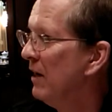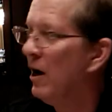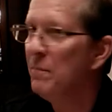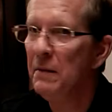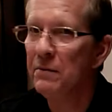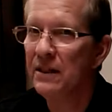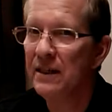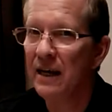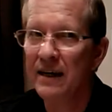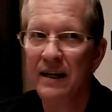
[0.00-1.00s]
All people
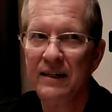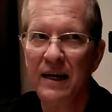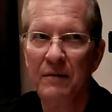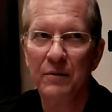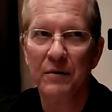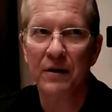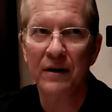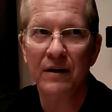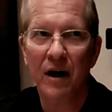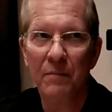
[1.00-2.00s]
attain, can attain
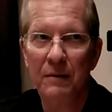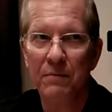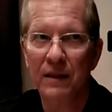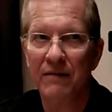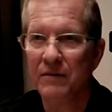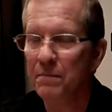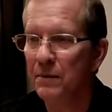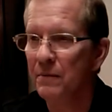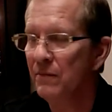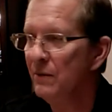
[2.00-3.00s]
Buddhahood. All people have the
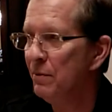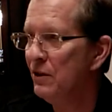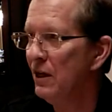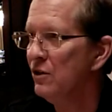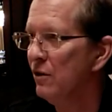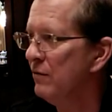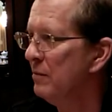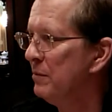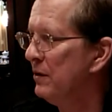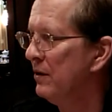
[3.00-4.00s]
p- potential
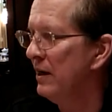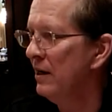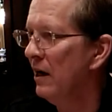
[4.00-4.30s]
for Buddhahood.